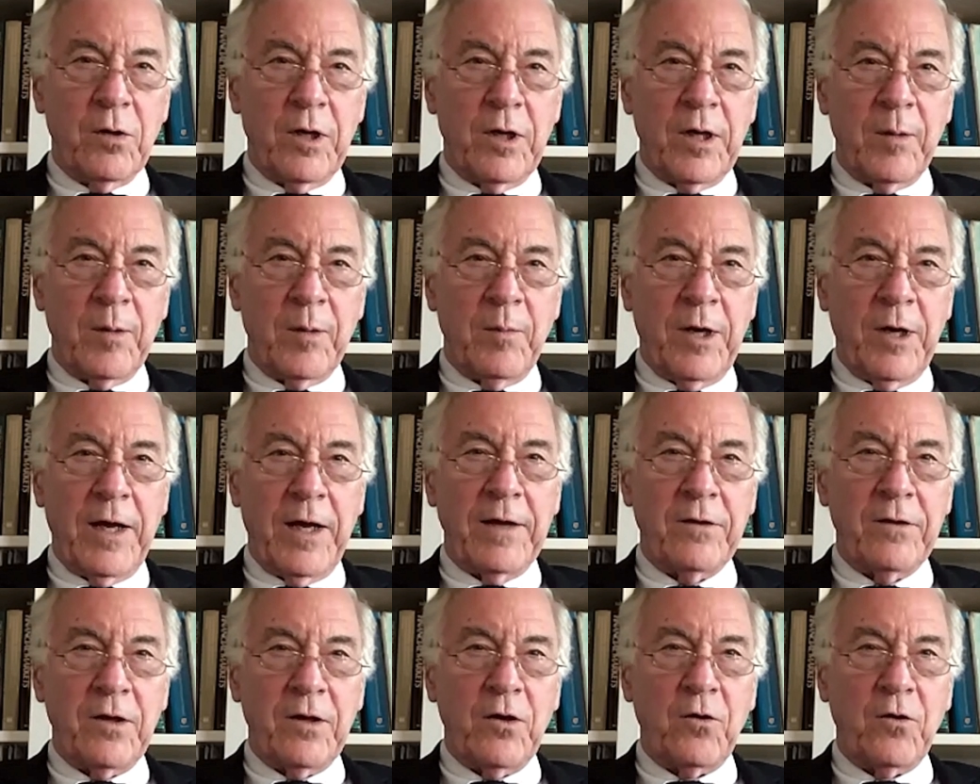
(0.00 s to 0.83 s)

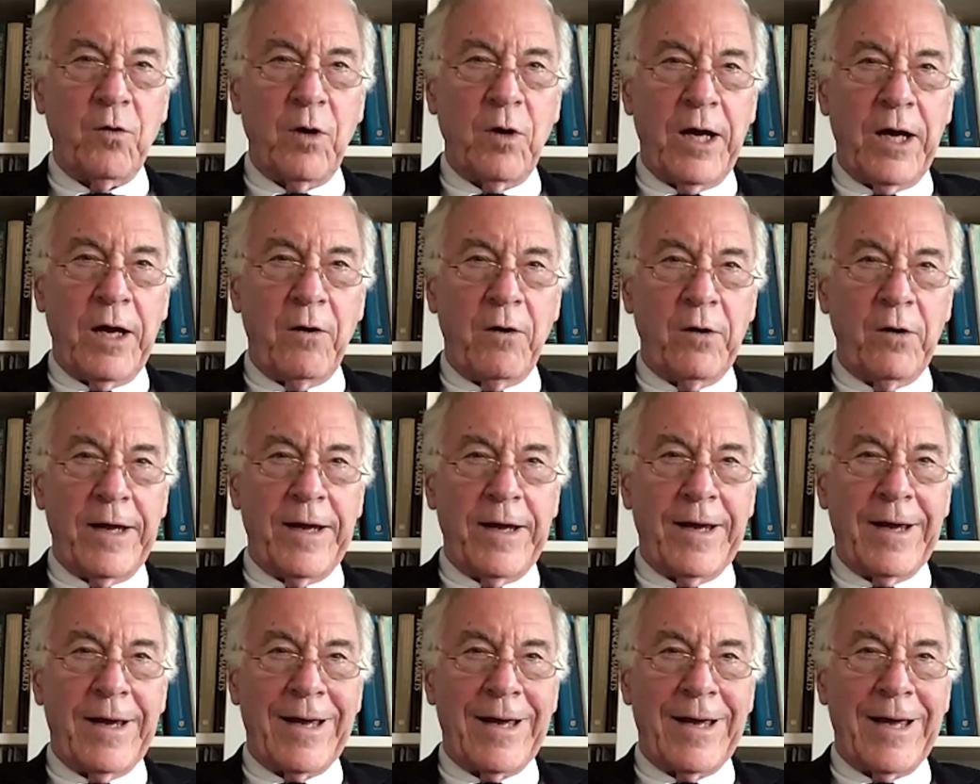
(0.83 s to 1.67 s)
eliminate the crowding
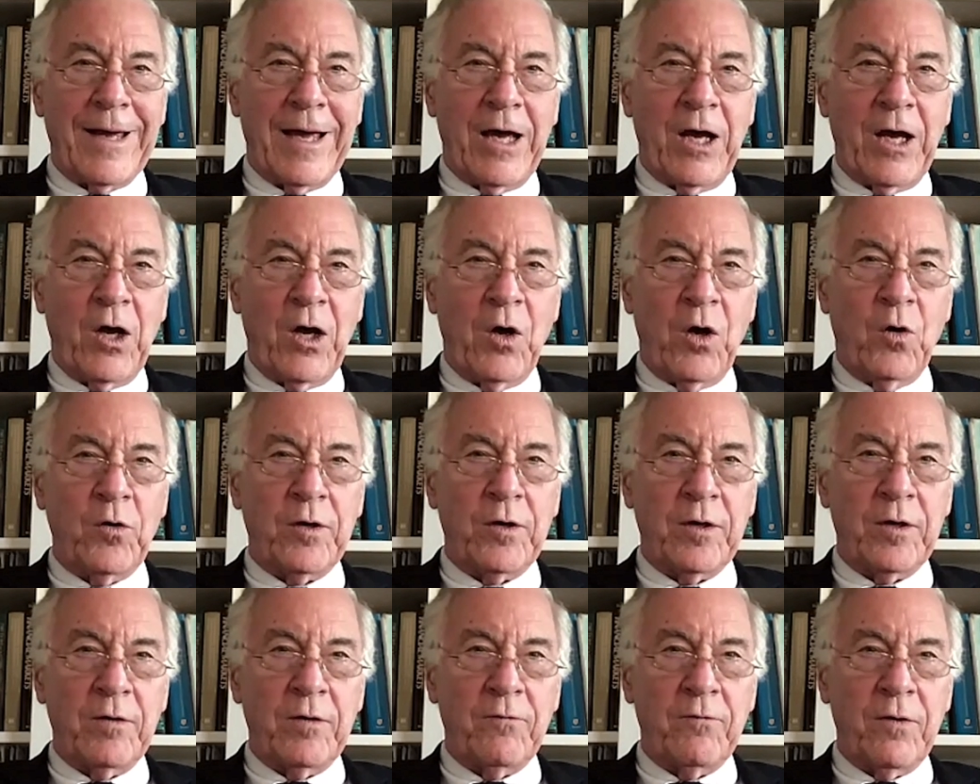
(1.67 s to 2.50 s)
out
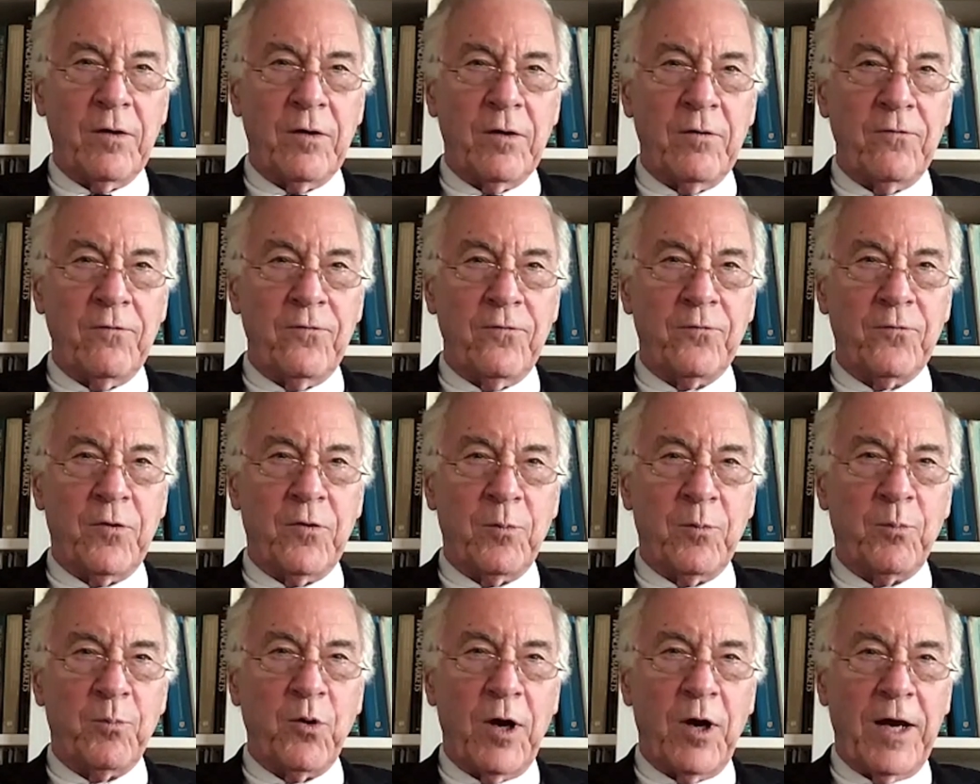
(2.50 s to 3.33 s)
of the
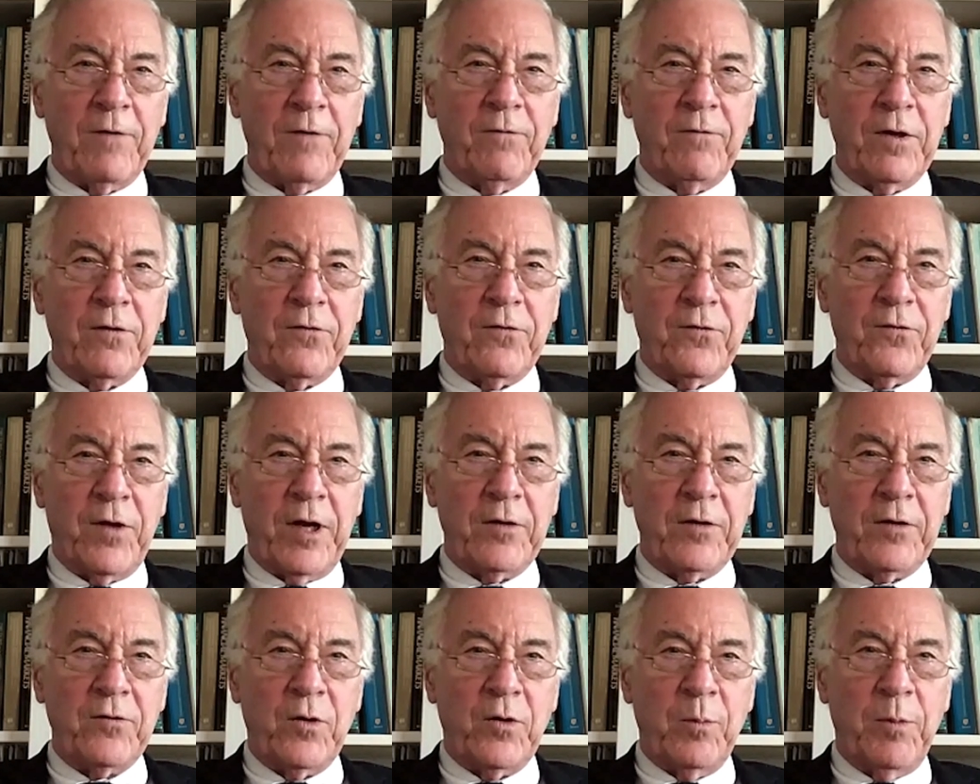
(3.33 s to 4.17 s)
private
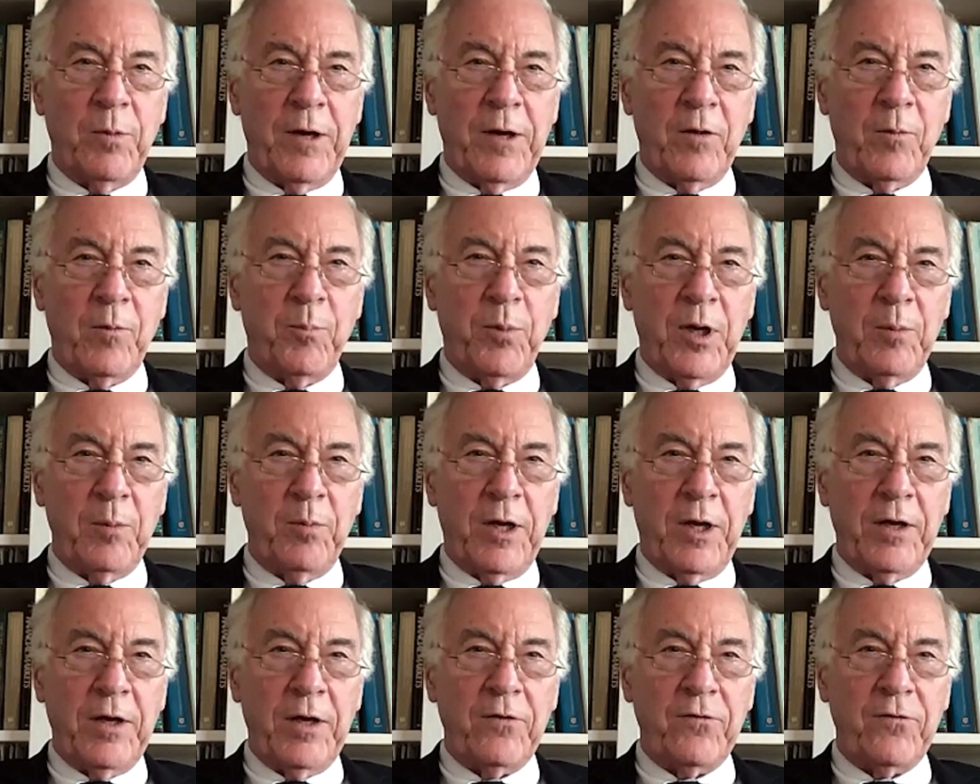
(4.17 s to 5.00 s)
sector by the
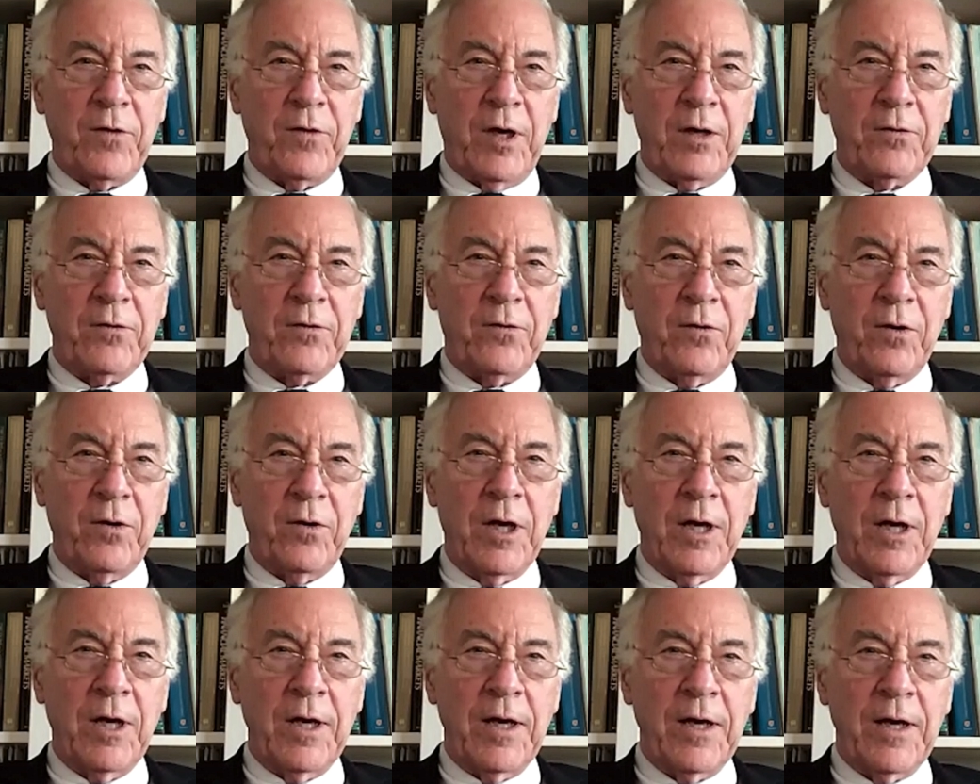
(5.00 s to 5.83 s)
public sector.
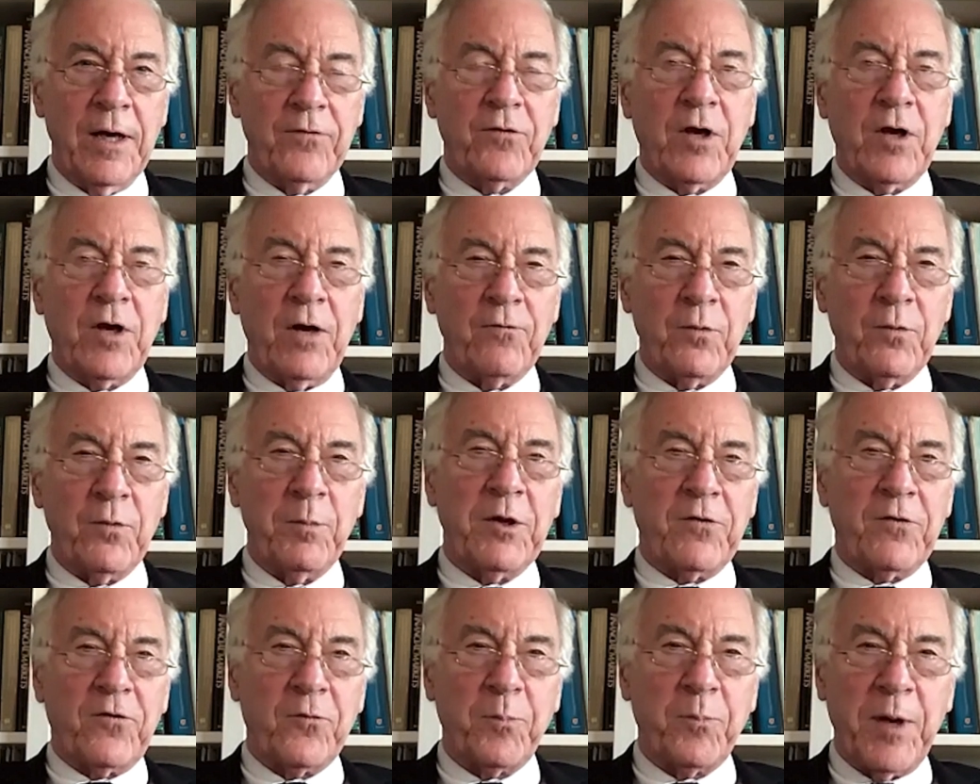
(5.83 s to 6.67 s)
It's
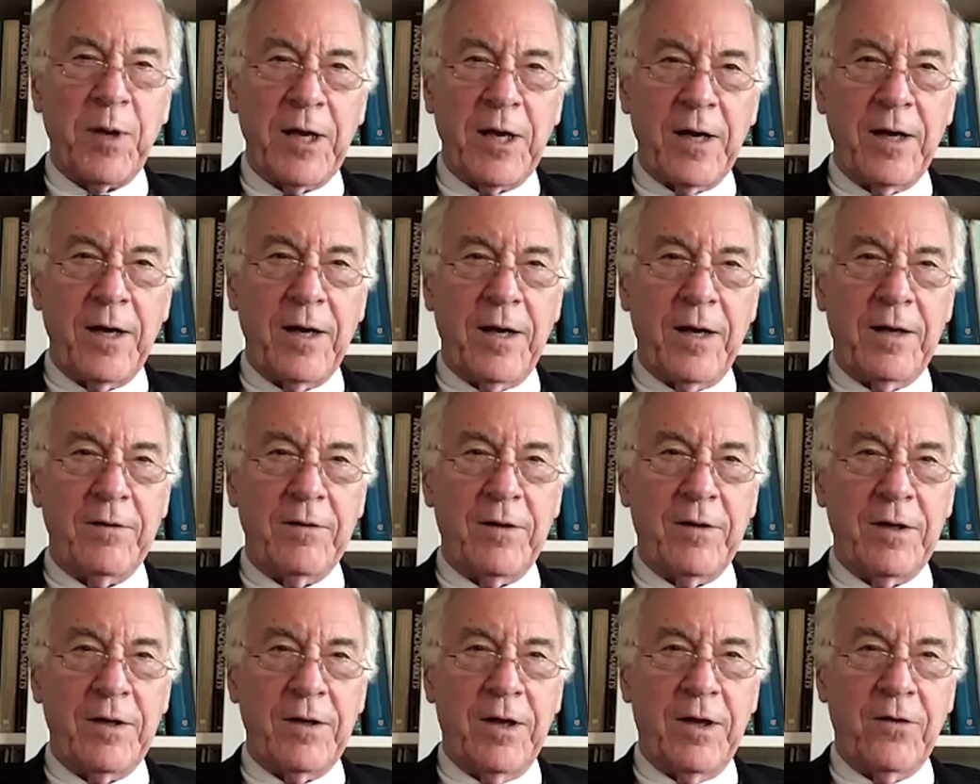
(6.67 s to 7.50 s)
government spending
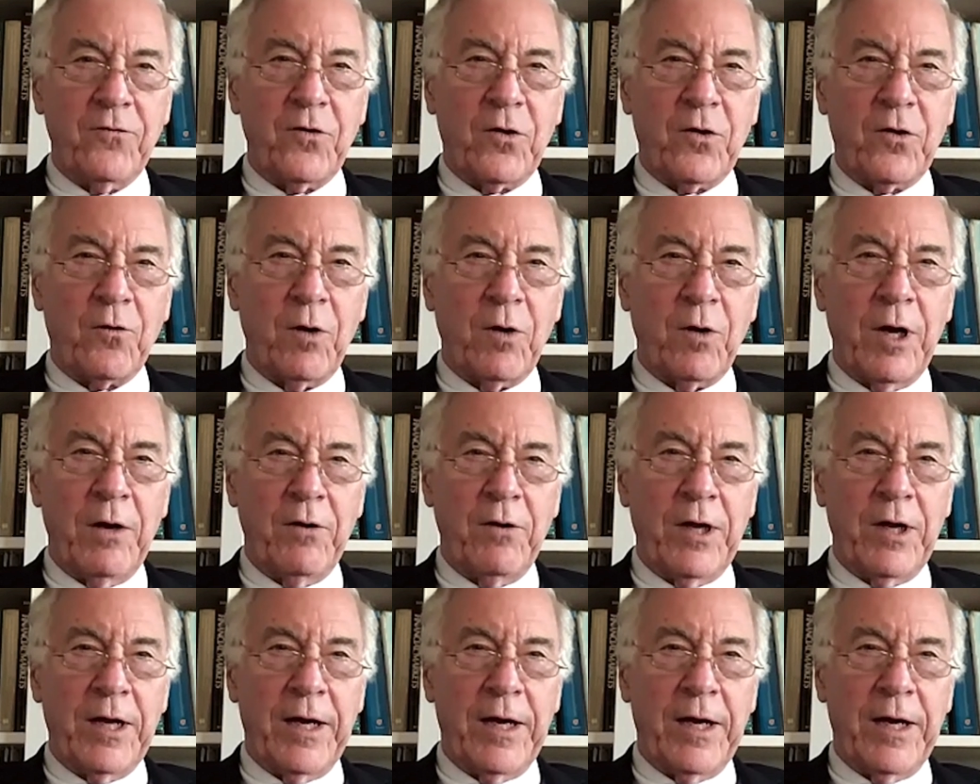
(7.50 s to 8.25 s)
that does the crowding